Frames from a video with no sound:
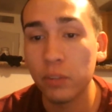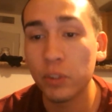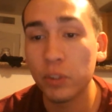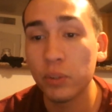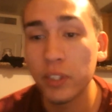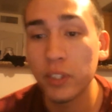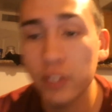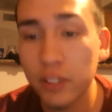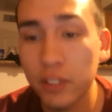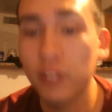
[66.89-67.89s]
We do
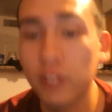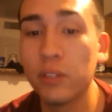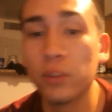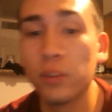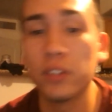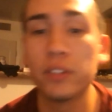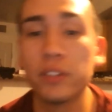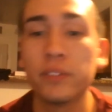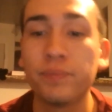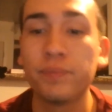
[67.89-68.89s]
this in order